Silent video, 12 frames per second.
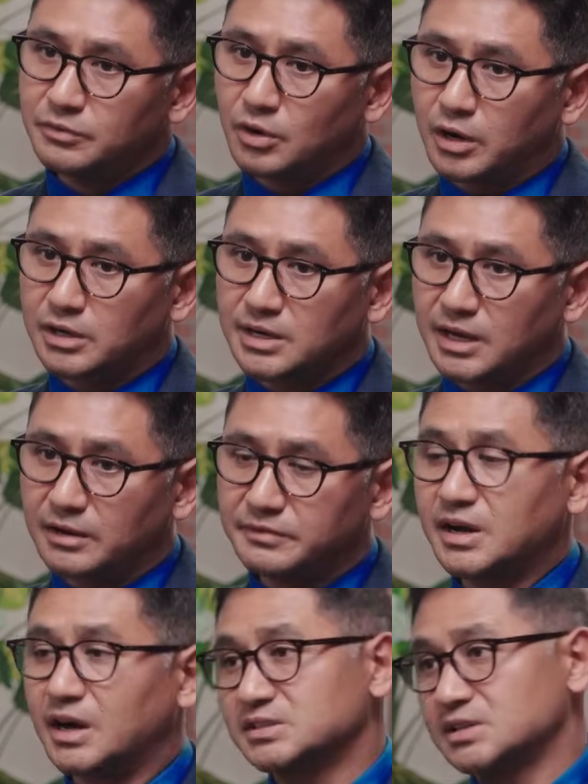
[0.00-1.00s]
We've got
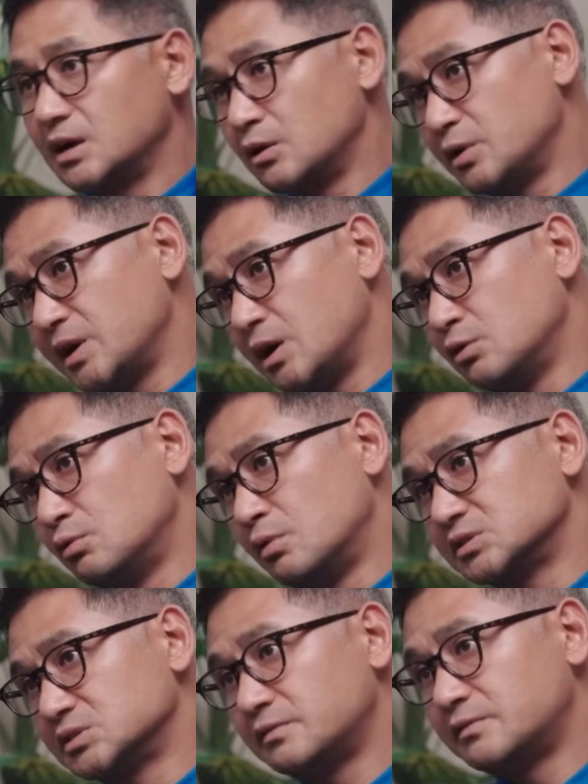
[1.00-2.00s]
Vikas Khadloya, who
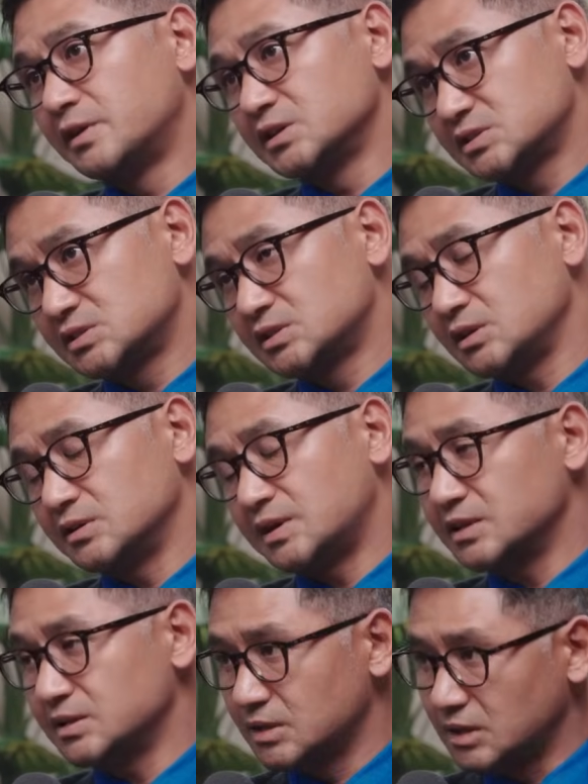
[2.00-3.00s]
was the first, or
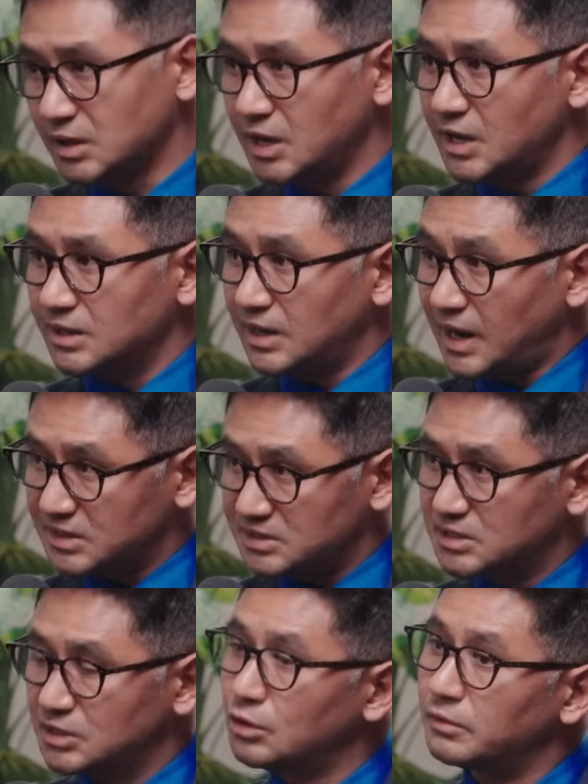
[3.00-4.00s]
rather the
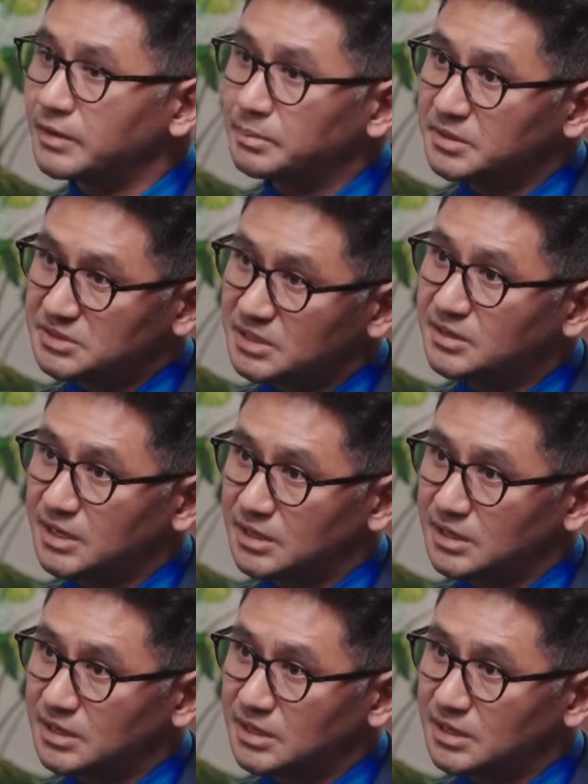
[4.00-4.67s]
last CEO of Embassy